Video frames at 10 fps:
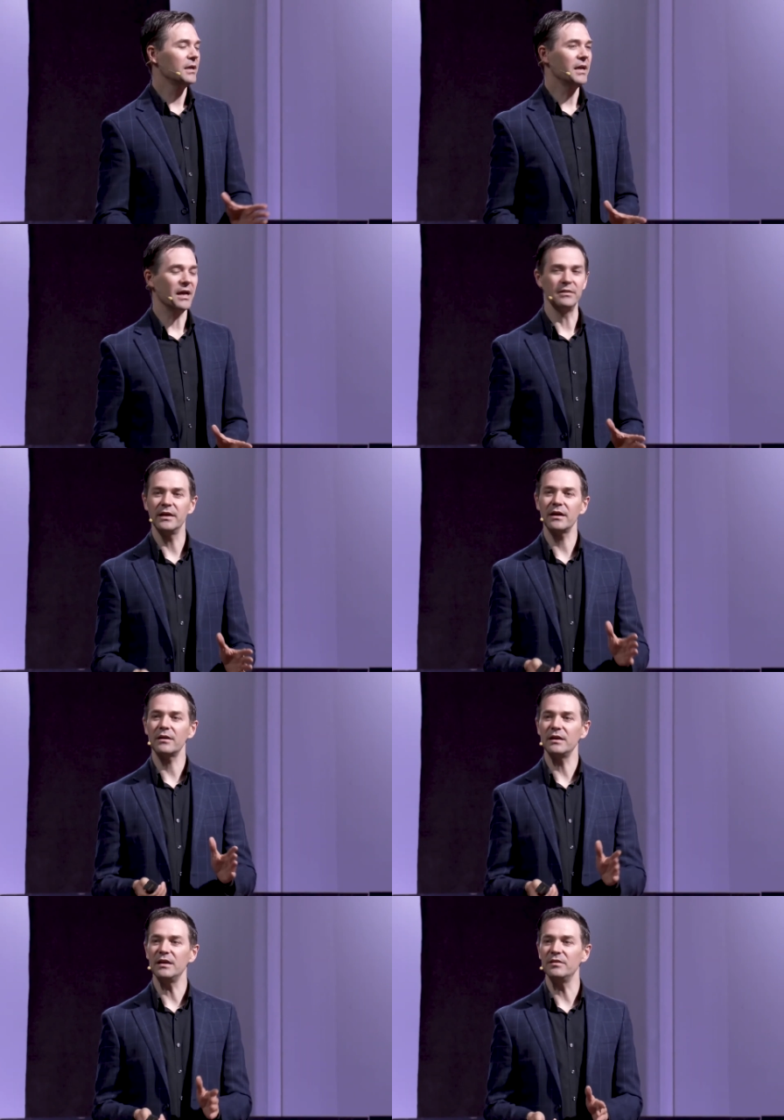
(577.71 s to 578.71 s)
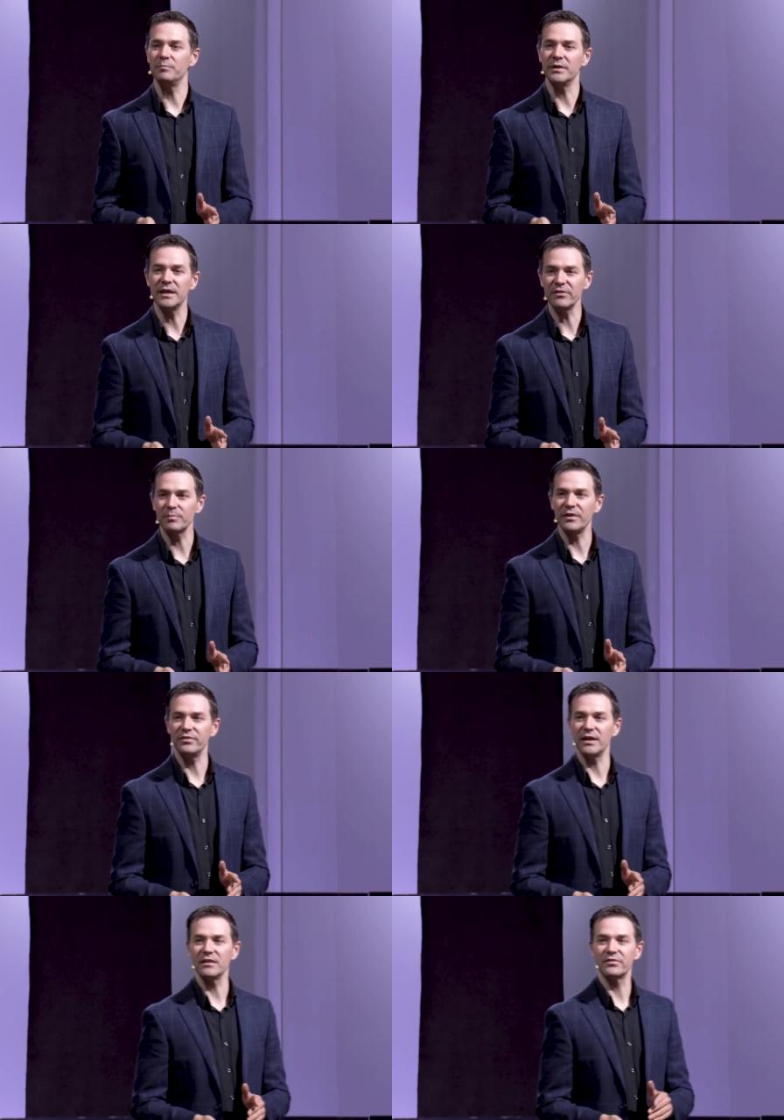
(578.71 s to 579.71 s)
And there he begins by
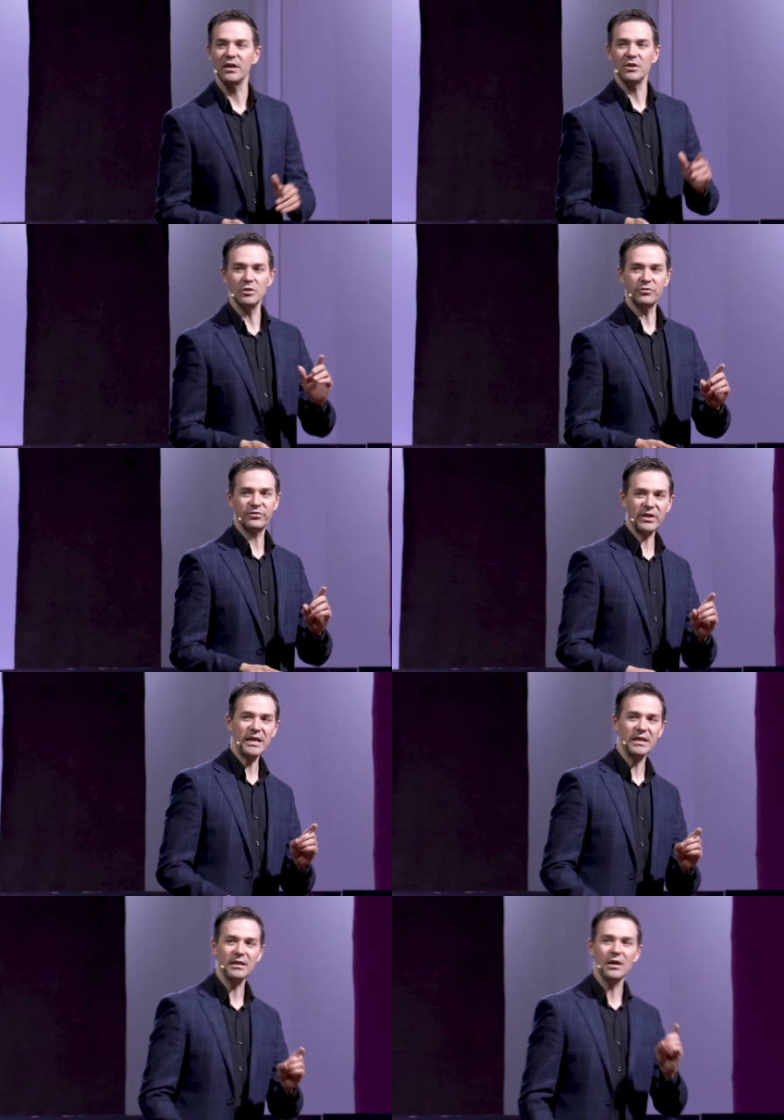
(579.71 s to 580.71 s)
saying this You see,